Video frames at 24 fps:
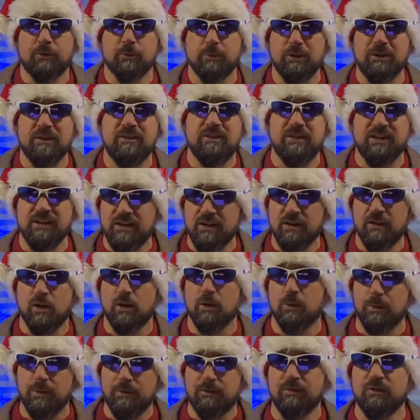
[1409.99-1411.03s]
reseeding, although
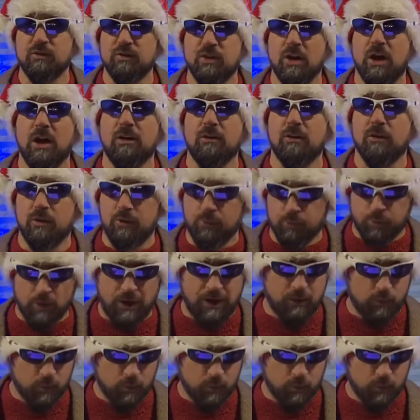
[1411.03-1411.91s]
we have done the right